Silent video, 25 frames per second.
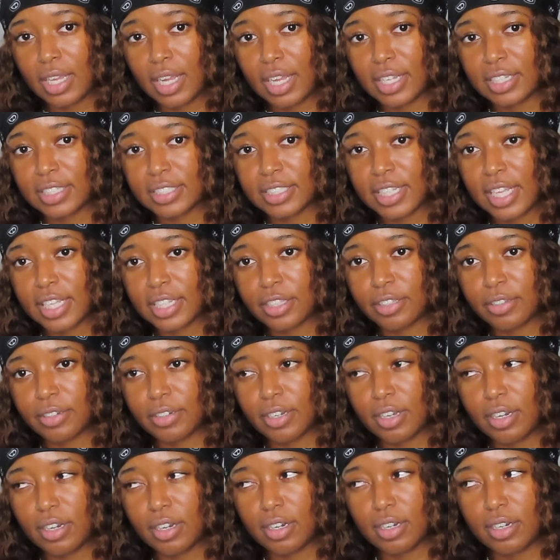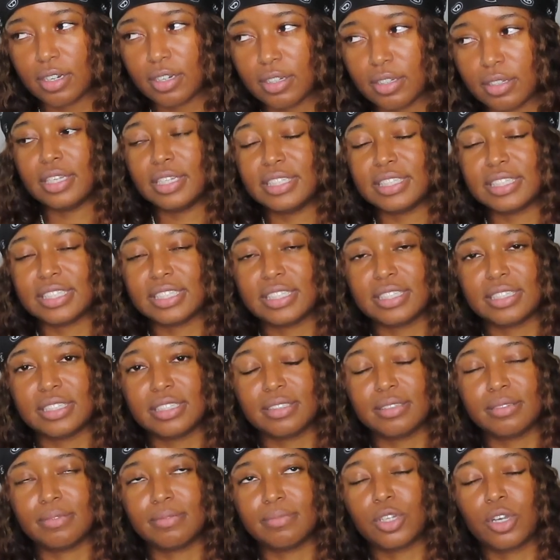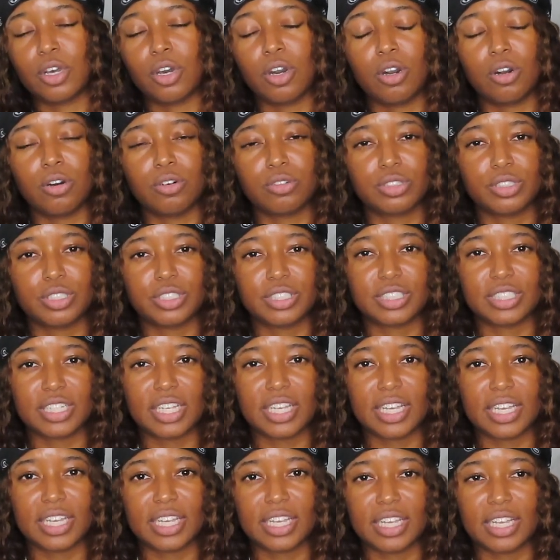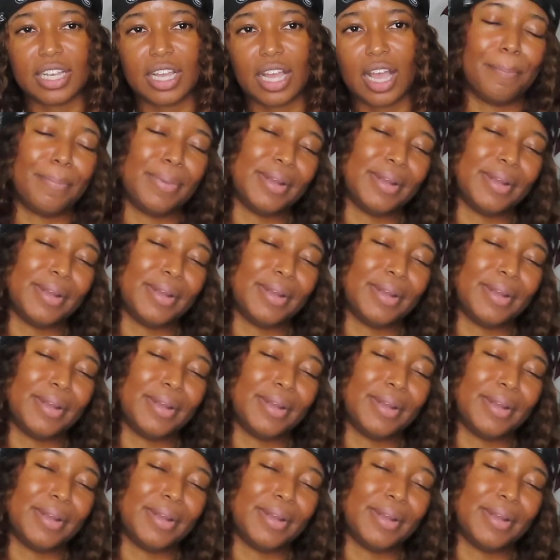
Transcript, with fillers: I sat there in awe. Is it cold to say,